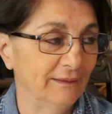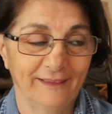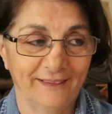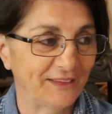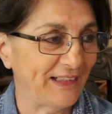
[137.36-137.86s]

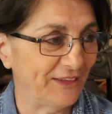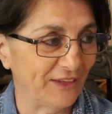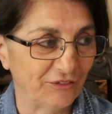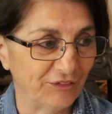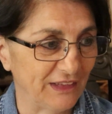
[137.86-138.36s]
and
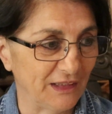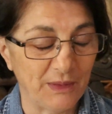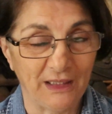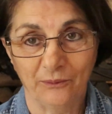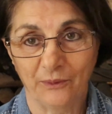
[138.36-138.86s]
cannot find
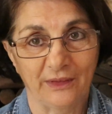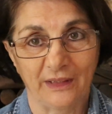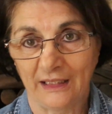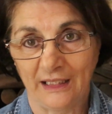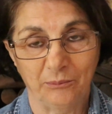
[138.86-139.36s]
them anywhere and
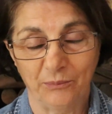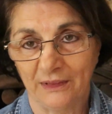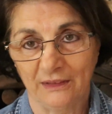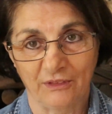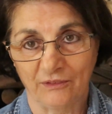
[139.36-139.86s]
I can't
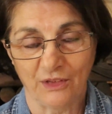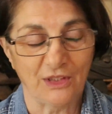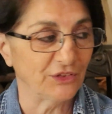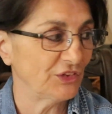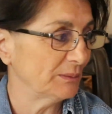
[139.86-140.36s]
believe I've
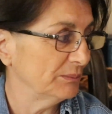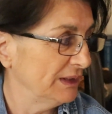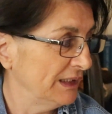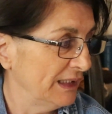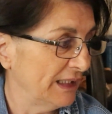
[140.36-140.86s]
lost them.
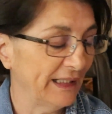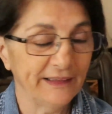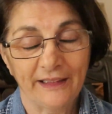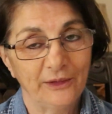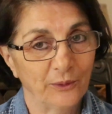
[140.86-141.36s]

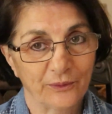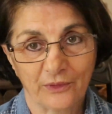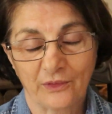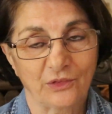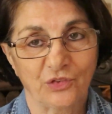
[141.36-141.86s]
And I know
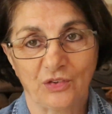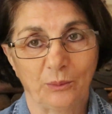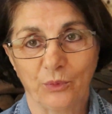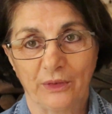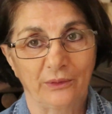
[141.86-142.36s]
that they're
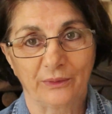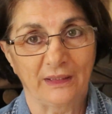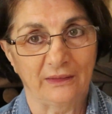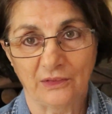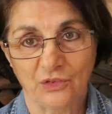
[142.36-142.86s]
somewhere
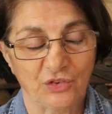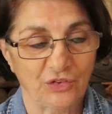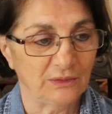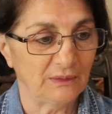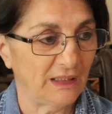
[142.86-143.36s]
around, I
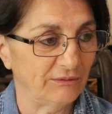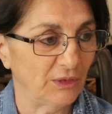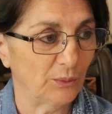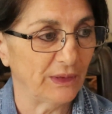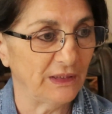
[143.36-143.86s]
just have
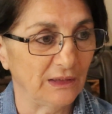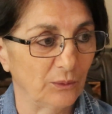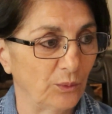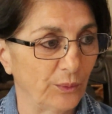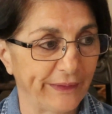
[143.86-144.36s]
no idea
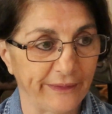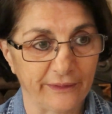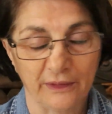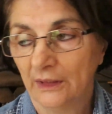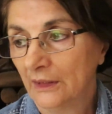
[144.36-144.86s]

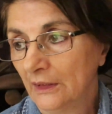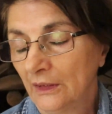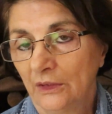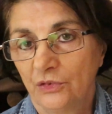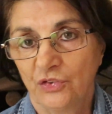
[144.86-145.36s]
where.
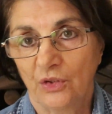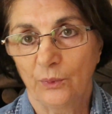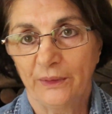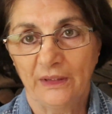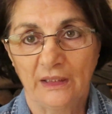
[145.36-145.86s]

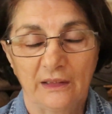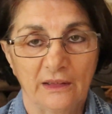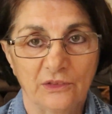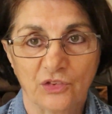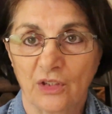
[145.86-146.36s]
So in the end
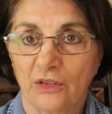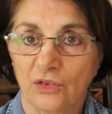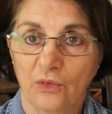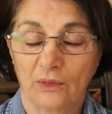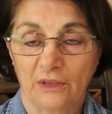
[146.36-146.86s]
I just got
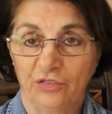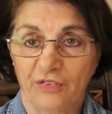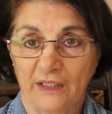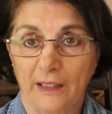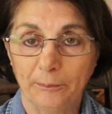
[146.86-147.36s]
totally
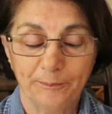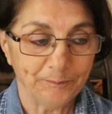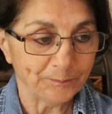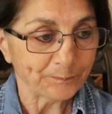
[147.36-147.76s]
fed up